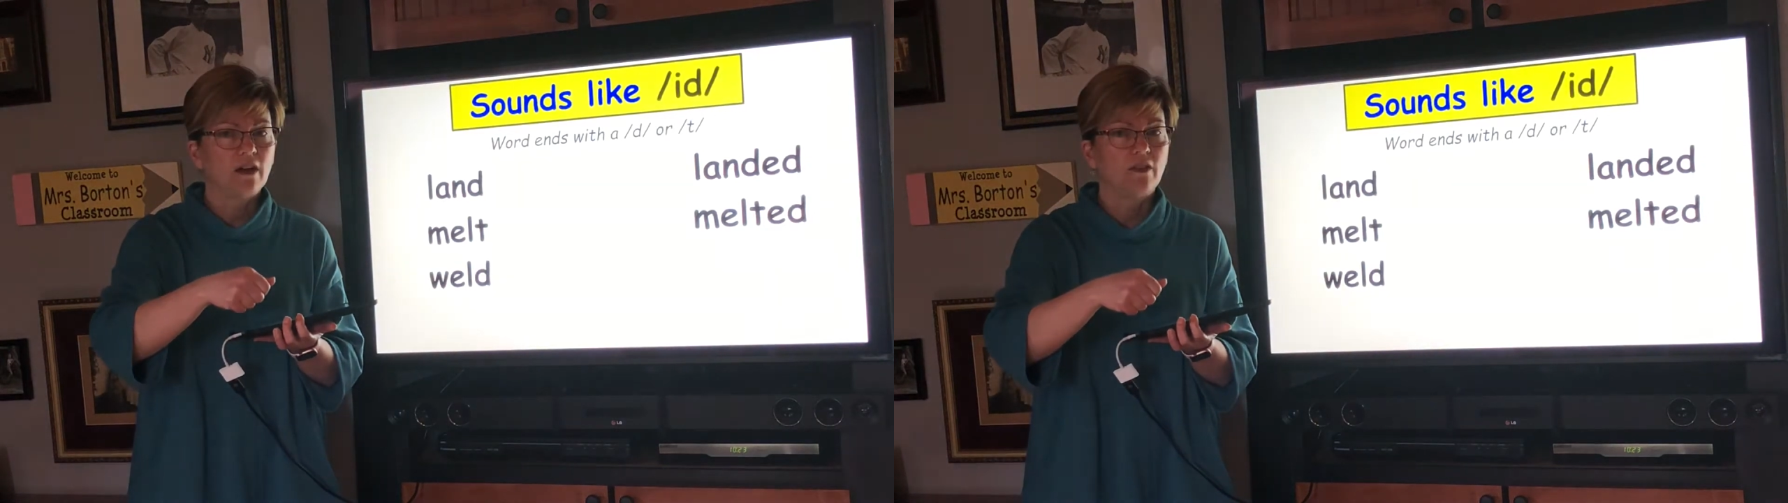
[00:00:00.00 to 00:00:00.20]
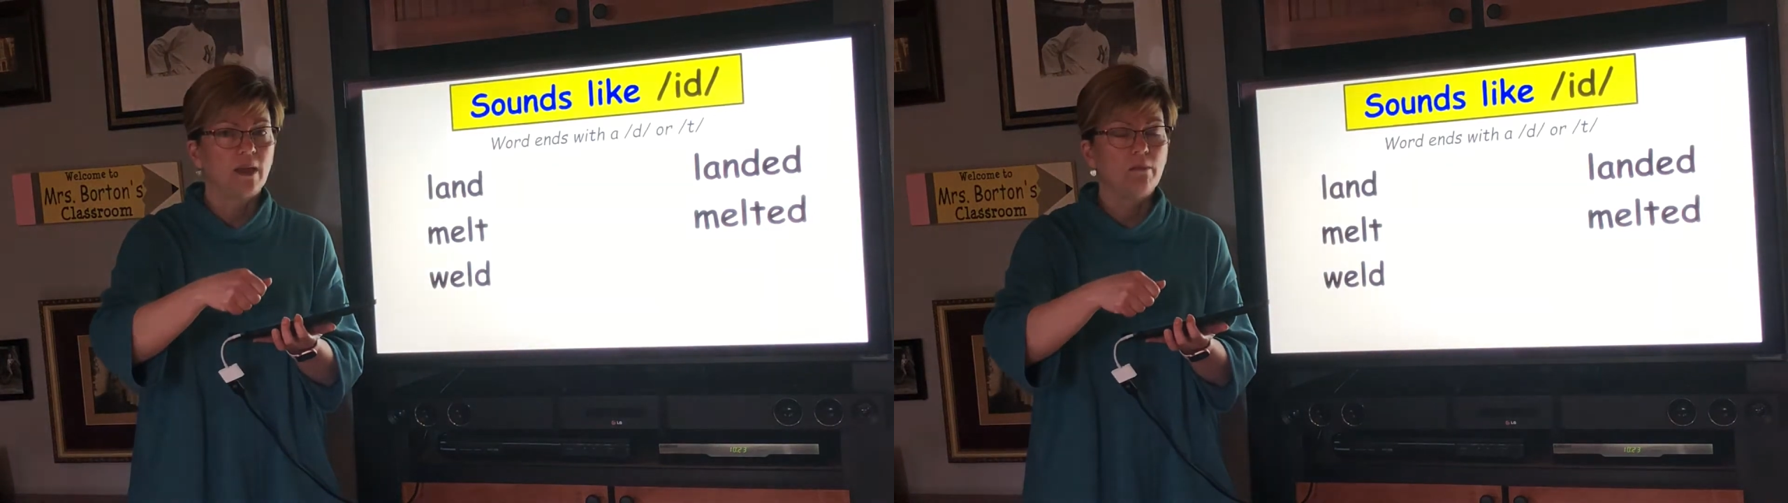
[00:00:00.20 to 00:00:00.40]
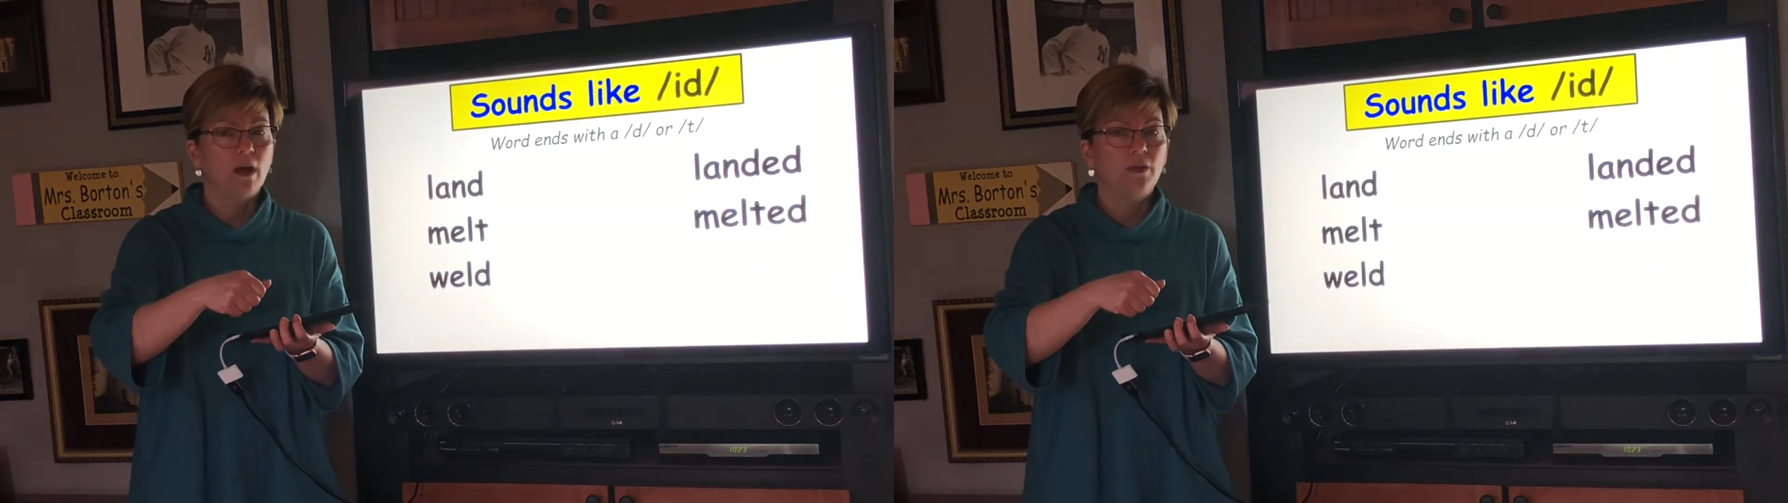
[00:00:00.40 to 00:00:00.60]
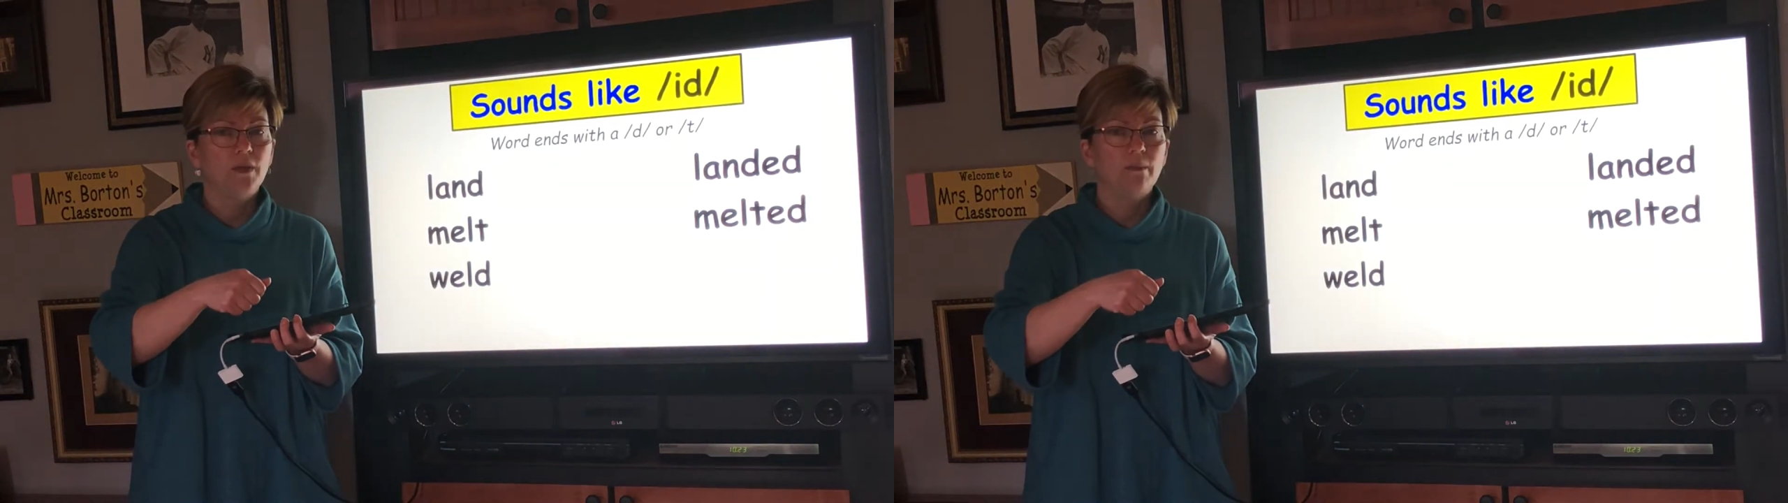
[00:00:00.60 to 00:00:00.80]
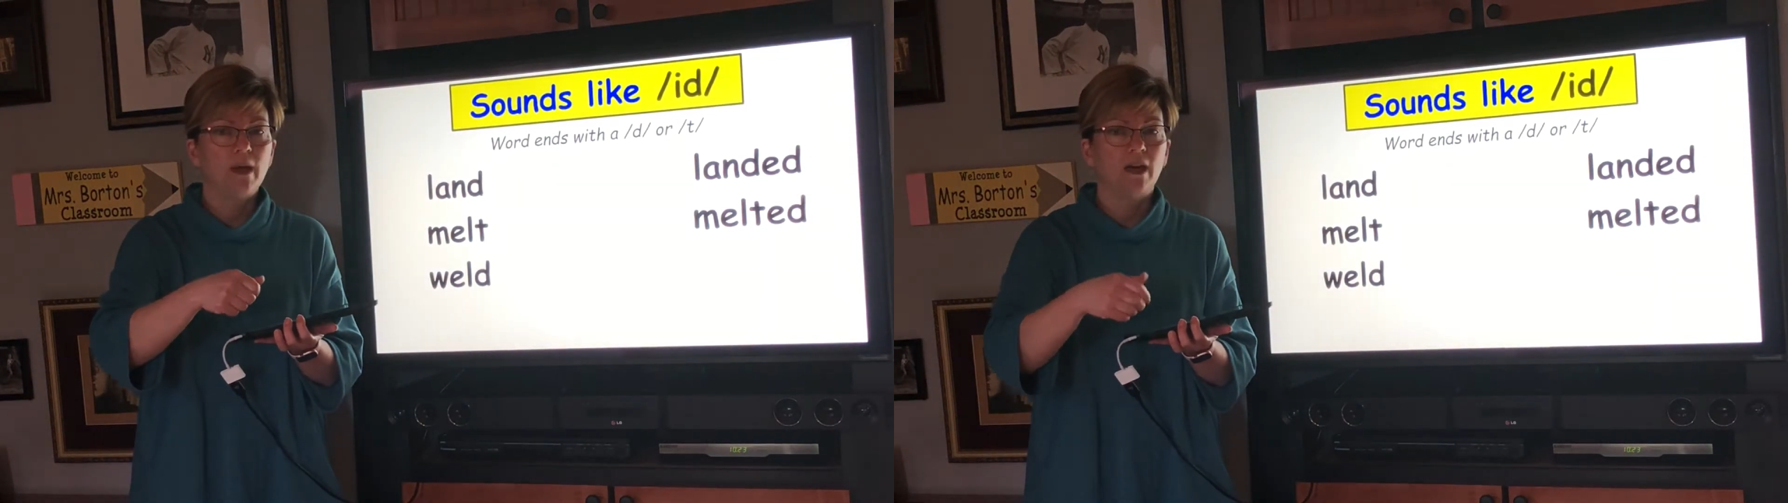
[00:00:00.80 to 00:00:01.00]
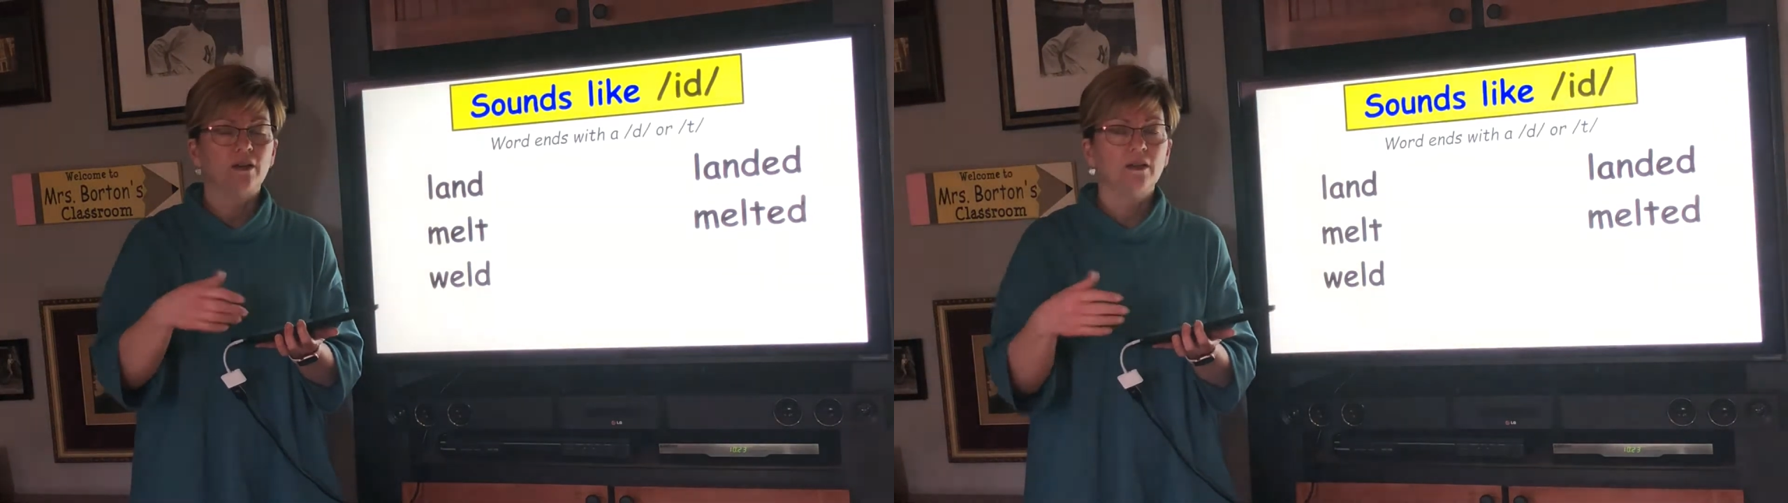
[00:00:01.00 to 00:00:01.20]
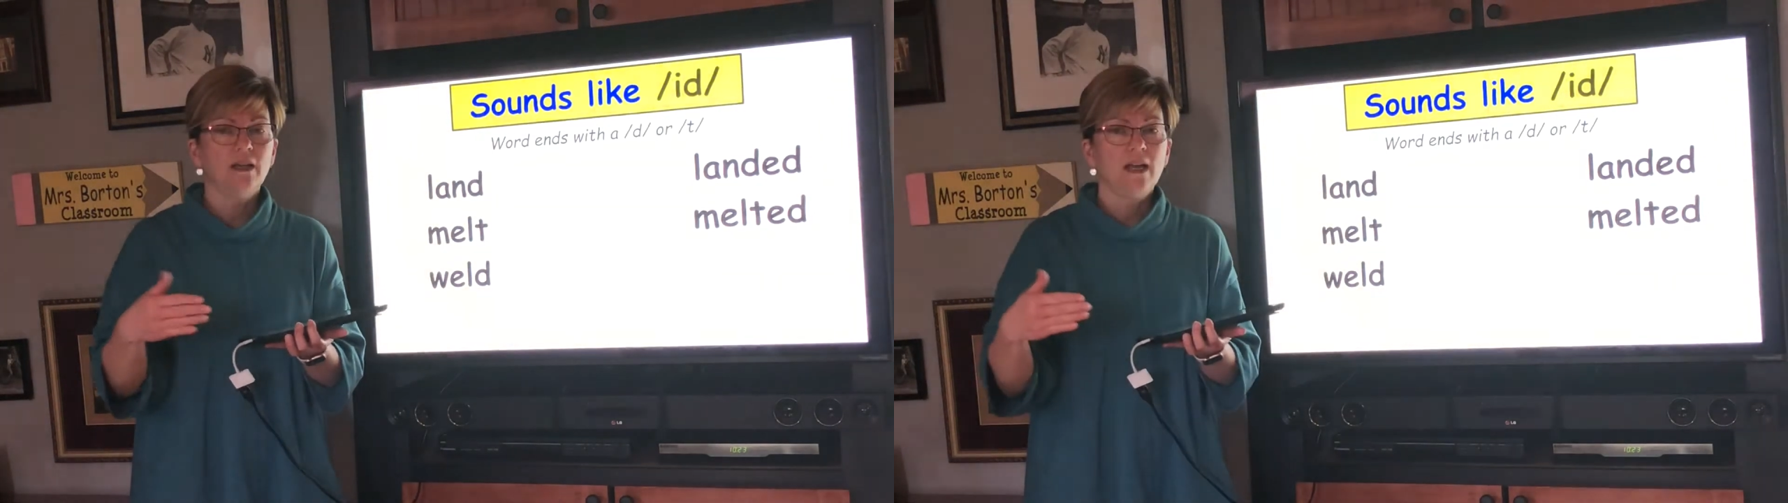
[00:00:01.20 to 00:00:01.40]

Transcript: They melt the metal